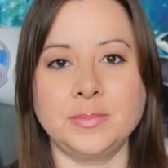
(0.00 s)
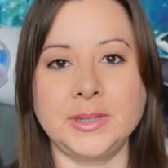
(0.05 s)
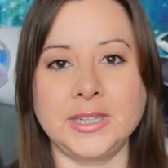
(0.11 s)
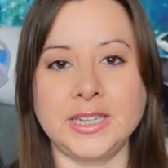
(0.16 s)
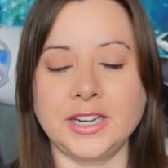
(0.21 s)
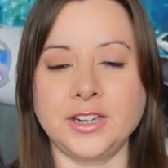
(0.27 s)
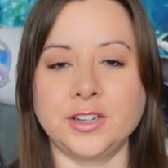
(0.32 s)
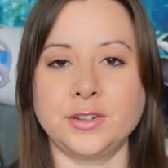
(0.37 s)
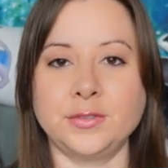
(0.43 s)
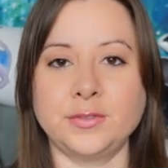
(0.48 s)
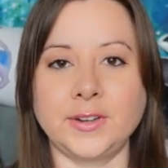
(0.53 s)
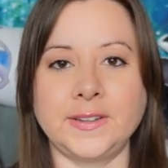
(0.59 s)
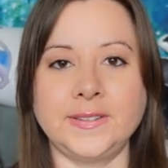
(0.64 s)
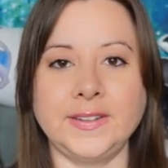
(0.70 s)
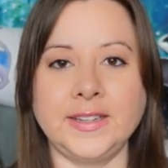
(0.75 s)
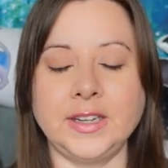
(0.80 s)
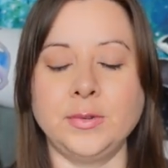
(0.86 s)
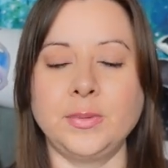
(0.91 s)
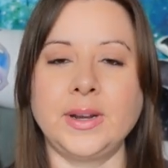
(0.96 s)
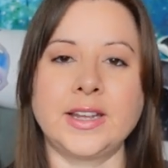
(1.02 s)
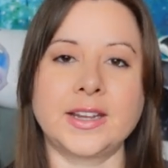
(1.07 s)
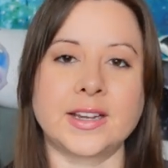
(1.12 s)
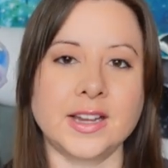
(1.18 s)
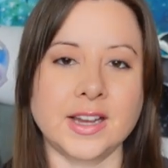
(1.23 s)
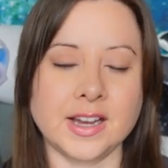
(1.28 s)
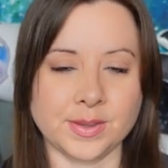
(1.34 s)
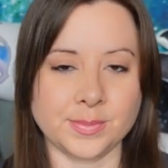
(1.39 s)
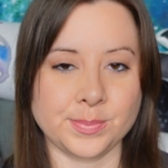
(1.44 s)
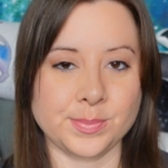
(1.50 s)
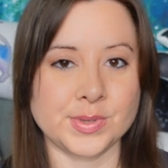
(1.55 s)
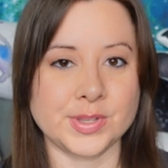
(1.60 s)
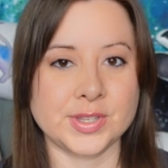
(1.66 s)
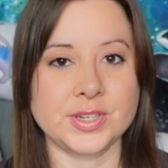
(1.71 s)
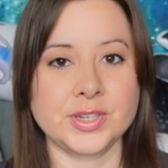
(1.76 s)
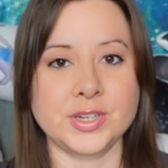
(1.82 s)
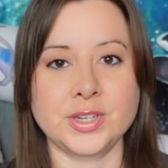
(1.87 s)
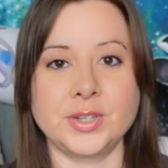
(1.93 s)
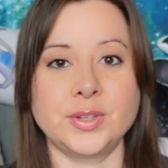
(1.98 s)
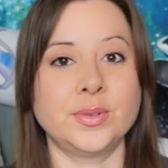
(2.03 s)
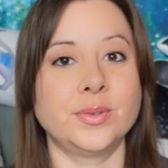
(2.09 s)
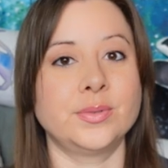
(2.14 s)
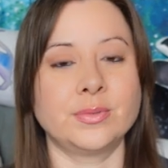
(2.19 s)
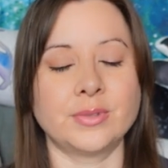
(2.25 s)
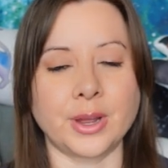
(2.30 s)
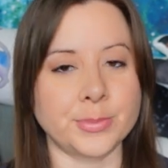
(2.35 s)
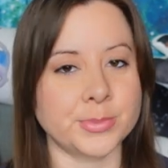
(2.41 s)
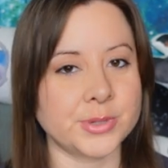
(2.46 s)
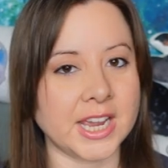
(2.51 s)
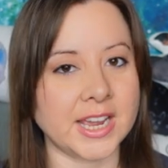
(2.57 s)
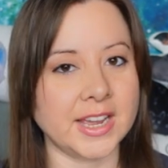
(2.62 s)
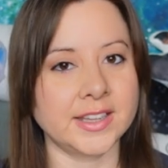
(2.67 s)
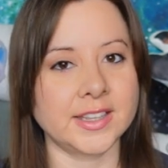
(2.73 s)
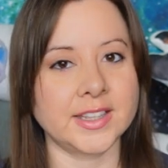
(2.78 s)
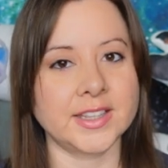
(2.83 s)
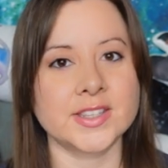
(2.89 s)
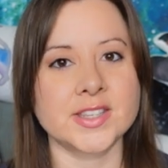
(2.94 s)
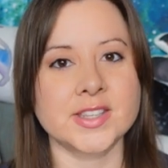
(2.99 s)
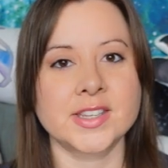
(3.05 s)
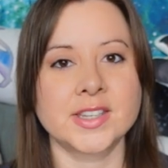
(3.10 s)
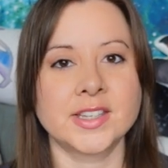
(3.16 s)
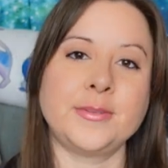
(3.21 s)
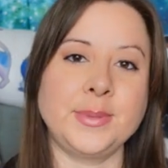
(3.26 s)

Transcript: beginner friendly when it comes to reptiles.